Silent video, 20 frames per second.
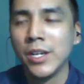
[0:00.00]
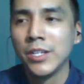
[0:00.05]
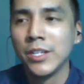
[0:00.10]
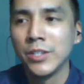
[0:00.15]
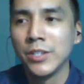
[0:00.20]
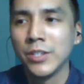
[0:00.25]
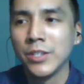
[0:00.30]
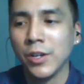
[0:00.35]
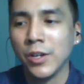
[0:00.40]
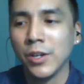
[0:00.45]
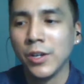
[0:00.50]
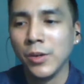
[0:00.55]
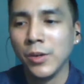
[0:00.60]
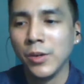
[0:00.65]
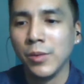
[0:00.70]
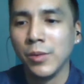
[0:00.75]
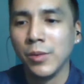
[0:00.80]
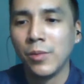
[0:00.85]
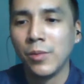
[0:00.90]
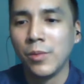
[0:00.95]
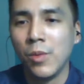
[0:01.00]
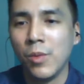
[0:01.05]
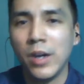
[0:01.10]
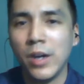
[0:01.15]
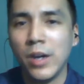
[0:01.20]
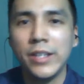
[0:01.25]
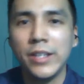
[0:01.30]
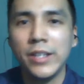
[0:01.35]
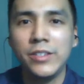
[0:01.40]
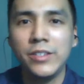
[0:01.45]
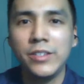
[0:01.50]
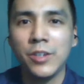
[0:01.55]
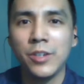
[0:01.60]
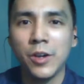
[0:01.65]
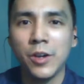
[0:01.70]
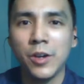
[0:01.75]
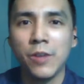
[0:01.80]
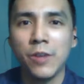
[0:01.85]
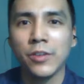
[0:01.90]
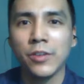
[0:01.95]
So one took
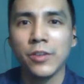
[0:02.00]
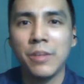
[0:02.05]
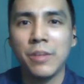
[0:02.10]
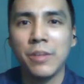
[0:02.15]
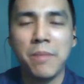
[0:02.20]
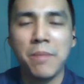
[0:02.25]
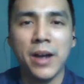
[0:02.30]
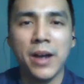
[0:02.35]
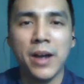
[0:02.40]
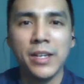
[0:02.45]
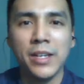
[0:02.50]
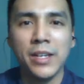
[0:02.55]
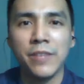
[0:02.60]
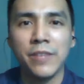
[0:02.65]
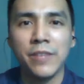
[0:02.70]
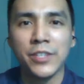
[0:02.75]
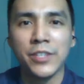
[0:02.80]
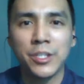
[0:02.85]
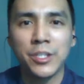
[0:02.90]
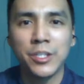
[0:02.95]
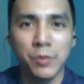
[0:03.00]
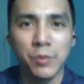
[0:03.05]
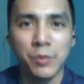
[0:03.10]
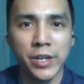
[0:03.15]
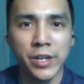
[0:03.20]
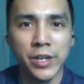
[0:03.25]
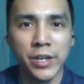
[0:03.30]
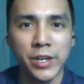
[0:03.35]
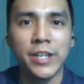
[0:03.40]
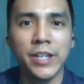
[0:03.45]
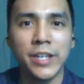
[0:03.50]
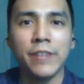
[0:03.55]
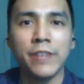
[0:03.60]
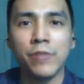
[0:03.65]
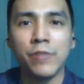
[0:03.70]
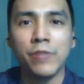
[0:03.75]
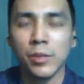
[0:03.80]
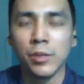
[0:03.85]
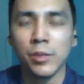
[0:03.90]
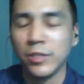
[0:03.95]
over the body of a squid and it
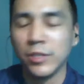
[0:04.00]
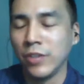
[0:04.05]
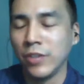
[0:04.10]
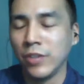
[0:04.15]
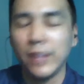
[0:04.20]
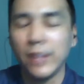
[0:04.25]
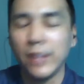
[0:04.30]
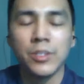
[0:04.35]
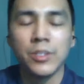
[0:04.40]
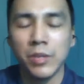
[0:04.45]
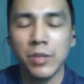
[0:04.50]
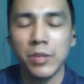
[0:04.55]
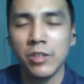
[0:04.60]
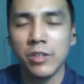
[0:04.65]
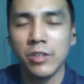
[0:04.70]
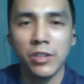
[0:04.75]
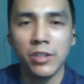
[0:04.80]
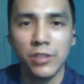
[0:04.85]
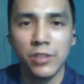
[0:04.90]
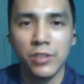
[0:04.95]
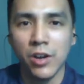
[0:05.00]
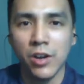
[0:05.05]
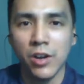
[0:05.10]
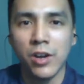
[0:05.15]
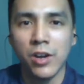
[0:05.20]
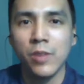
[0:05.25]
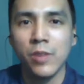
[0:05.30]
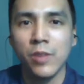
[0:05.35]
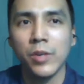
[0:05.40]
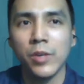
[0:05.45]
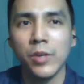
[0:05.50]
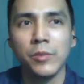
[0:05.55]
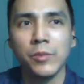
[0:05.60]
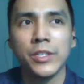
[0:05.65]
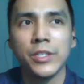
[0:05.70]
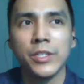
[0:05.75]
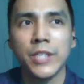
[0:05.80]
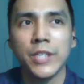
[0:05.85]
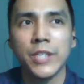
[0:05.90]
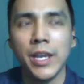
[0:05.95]
formed a giant squid called Yogg. One
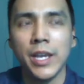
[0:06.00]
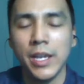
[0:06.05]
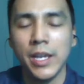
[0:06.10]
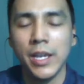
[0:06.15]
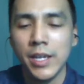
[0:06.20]
was a